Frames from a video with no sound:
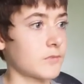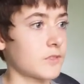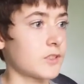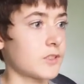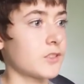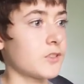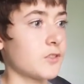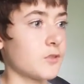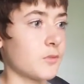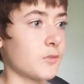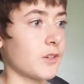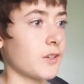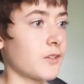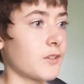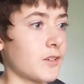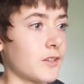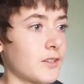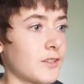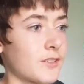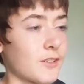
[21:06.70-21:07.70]
Excuse me, I
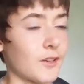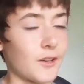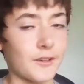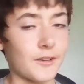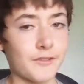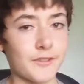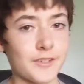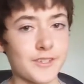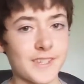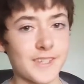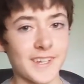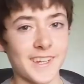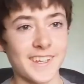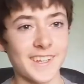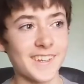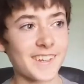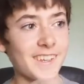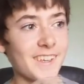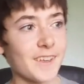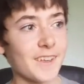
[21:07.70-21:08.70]
couldn't talk for a
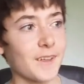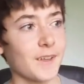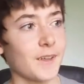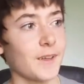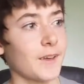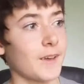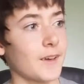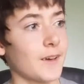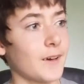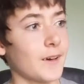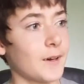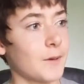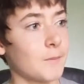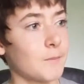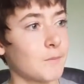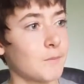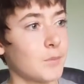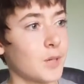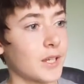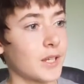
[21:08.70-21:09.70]
second.
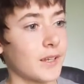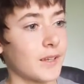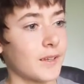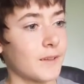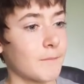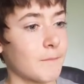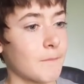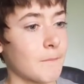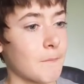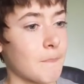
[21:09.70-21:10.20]
But